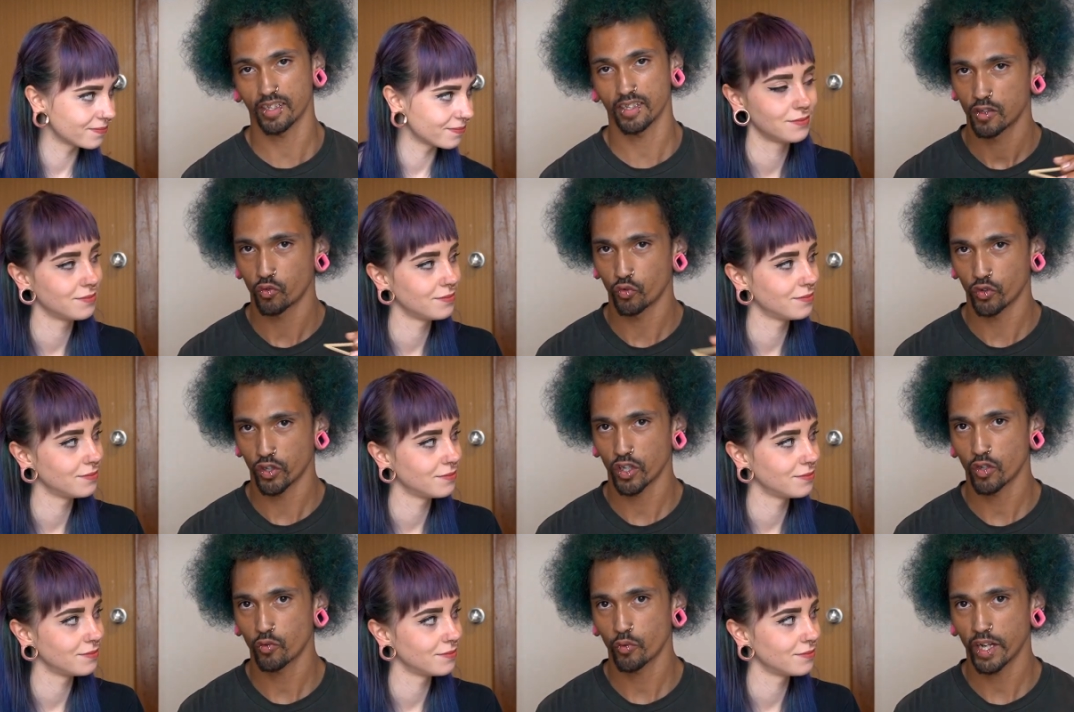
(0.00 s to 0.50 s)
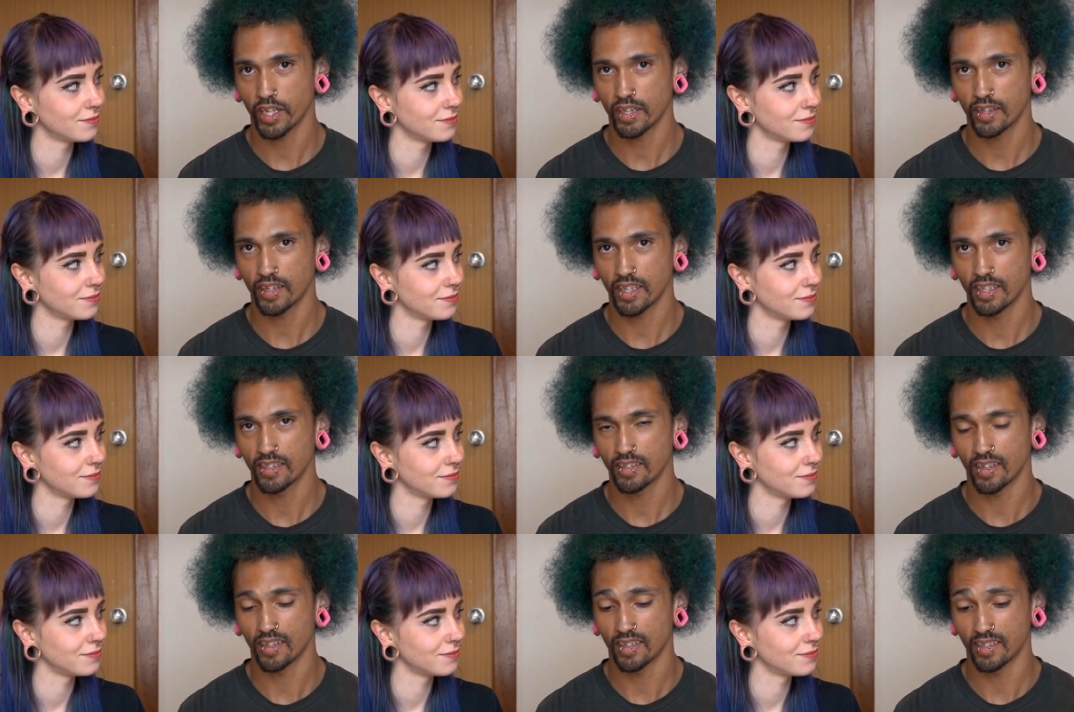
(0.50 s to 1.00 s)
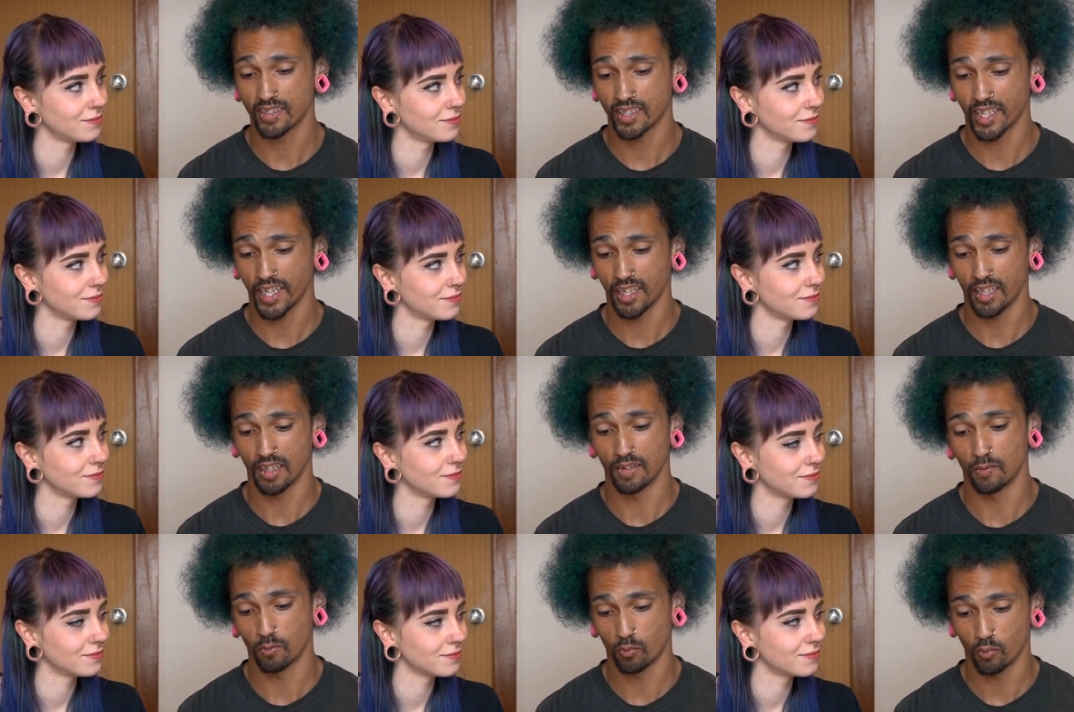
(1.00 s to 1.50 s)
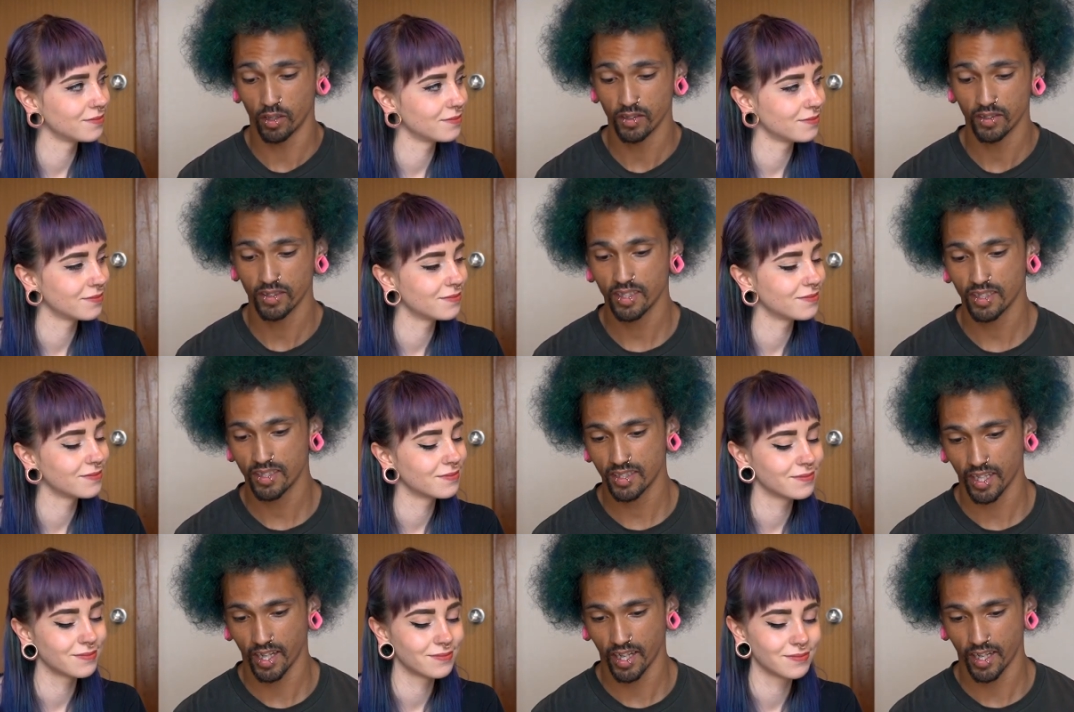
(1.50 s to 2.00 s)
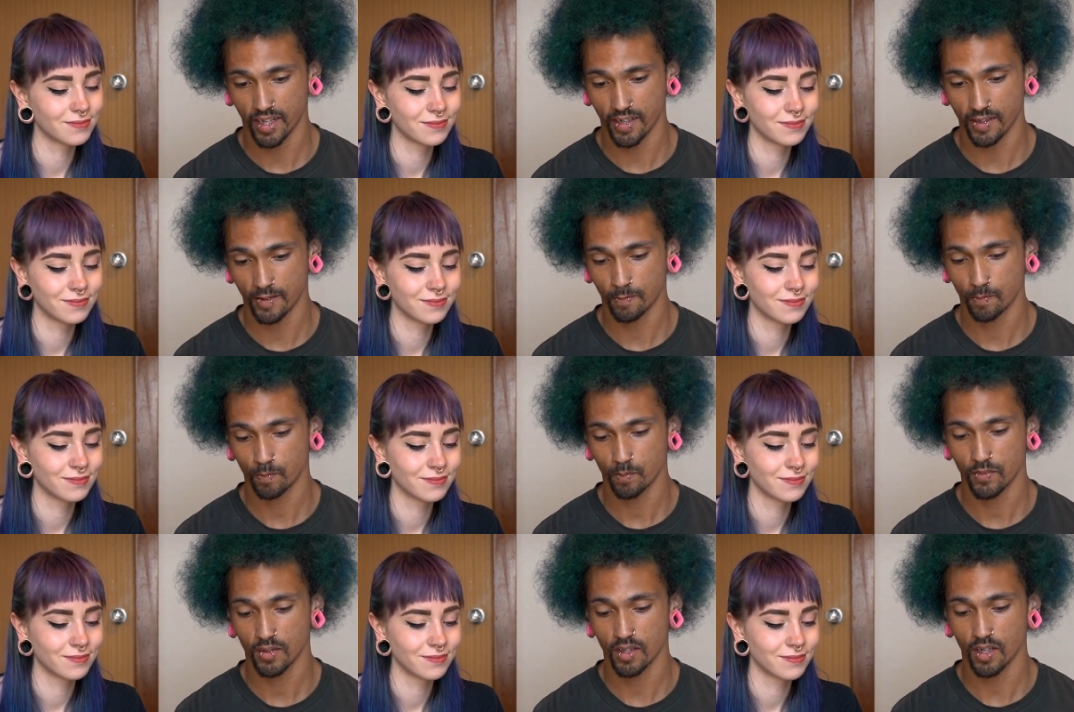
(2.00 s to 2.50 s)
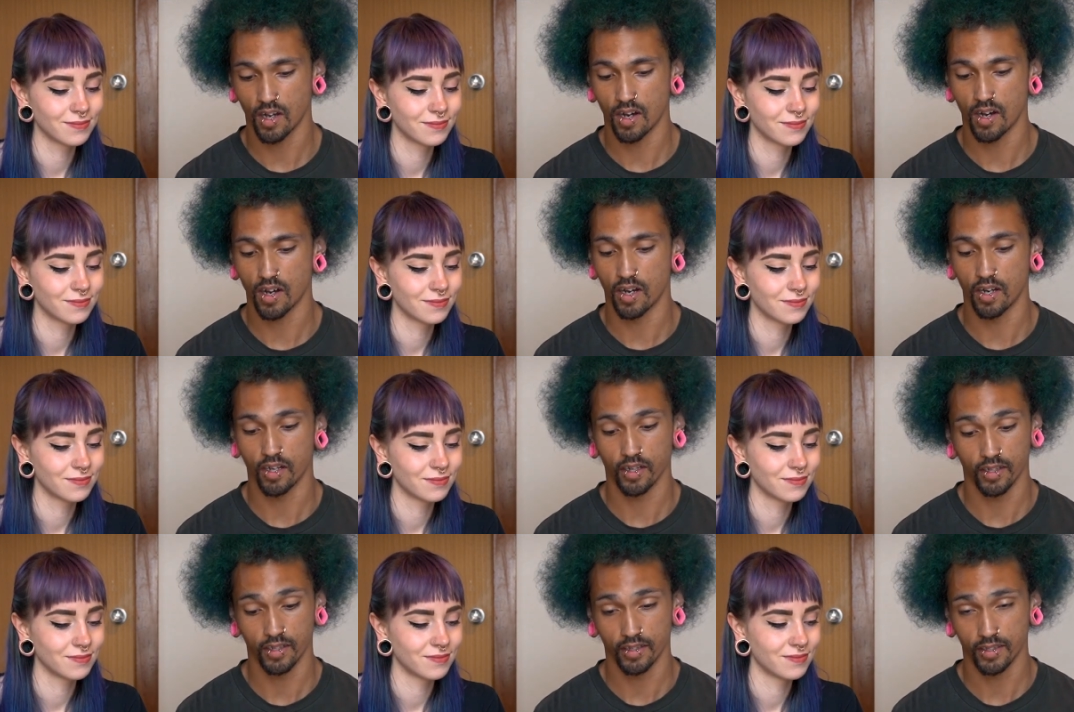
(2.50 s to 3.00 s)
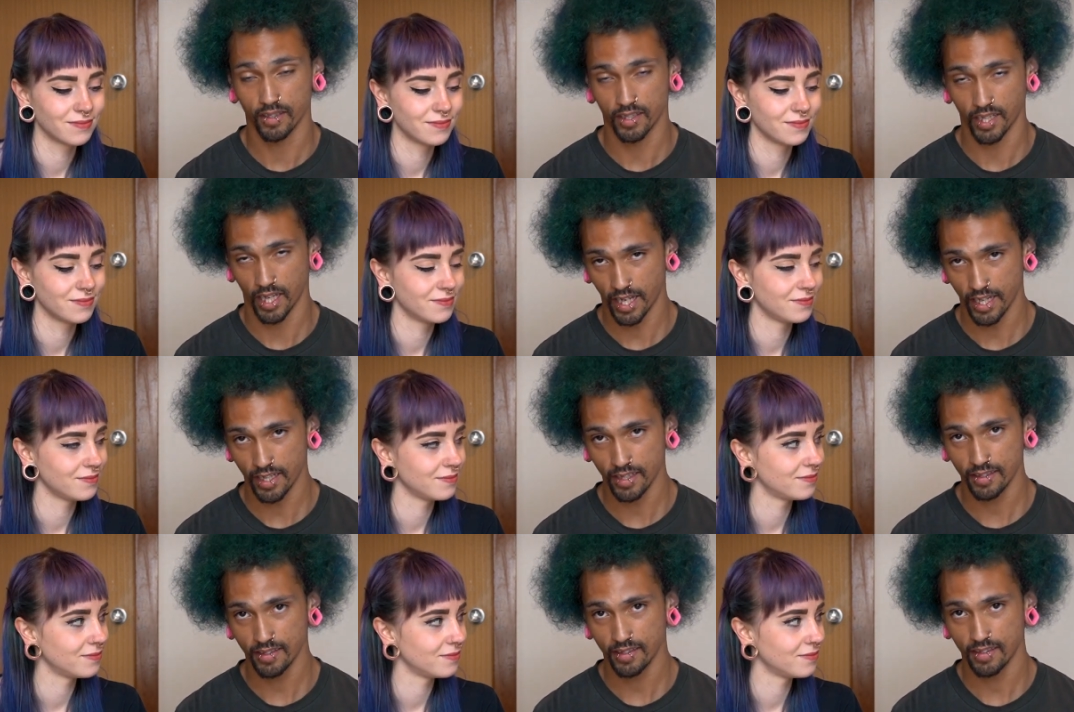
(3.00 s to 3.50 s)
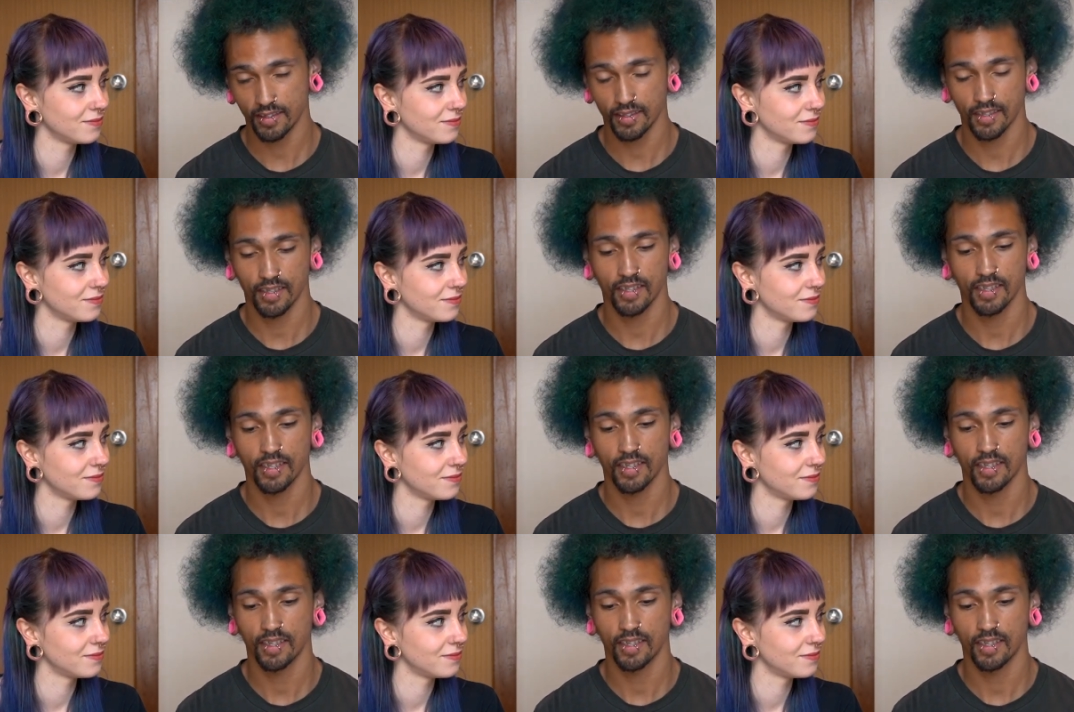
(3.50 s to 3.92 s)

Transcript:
Speaker 1: So we're going to rate these on a scale of 1 to 10 on taste,